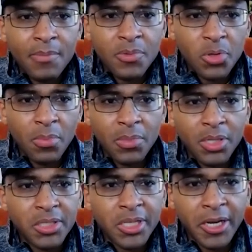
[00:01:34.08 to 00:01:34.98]
your
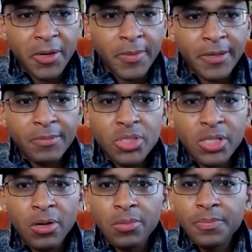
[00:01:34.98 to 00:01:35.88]
military career.
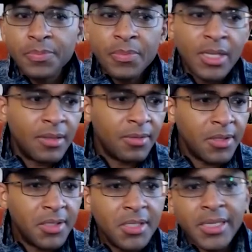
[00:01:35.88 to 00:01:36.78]
So
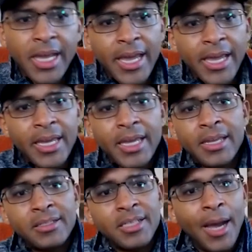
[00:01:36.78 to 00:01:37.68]
this is a
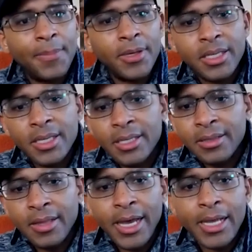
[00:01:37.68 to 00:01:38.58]
topic
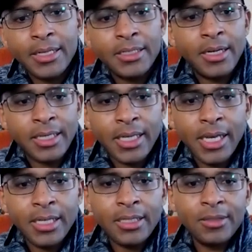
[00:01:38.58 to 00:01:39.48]
that,
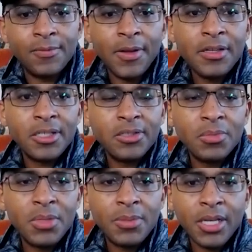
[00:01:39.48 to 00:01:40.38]
again, is very dear to
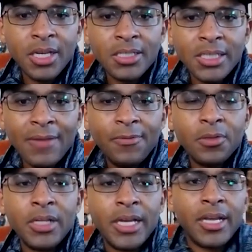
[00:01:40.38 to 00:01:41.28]
me because I feel
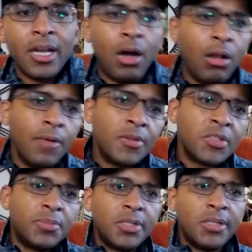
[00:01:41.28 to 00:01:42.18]
like all of us are
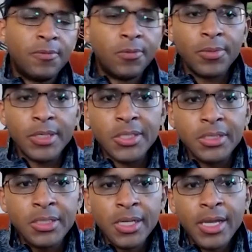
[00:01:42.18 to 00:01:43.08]
put here for a reason,
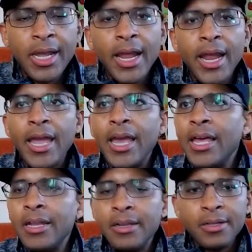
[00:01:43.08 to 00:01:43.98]

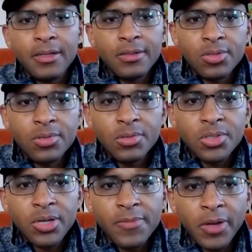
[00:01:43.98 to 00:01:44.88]
and you
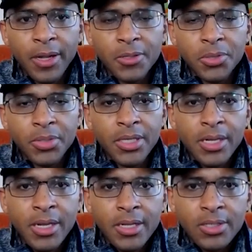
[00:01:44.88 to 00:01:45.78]
serve your country.
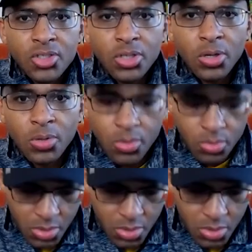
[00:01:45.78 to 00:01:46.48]
So